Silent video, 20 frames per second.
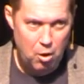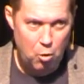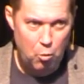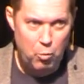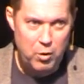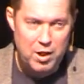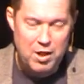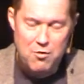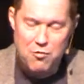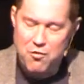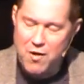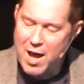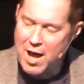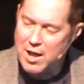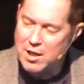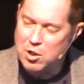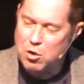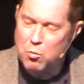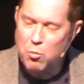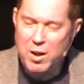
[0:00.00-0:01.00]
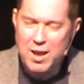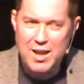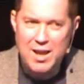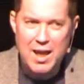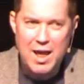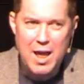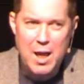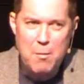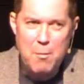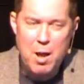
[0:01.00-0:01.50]
we
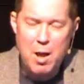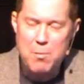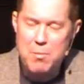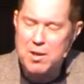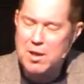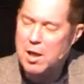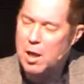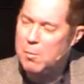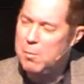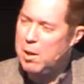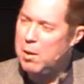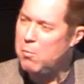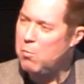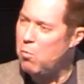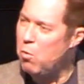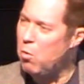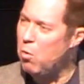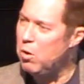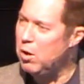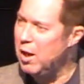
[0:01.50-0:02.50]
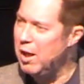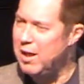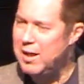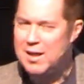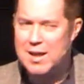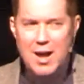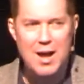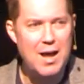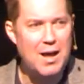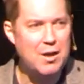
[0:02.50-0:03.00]
evaluate, am I becoming more
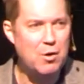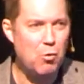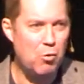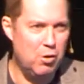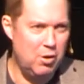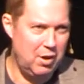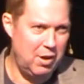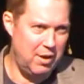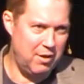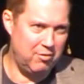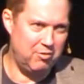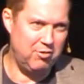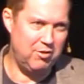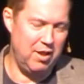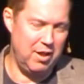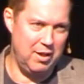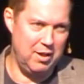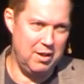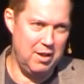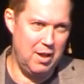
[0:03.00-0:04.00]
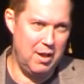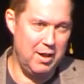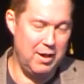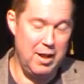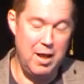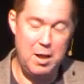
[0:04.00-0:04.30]
like God or less like God?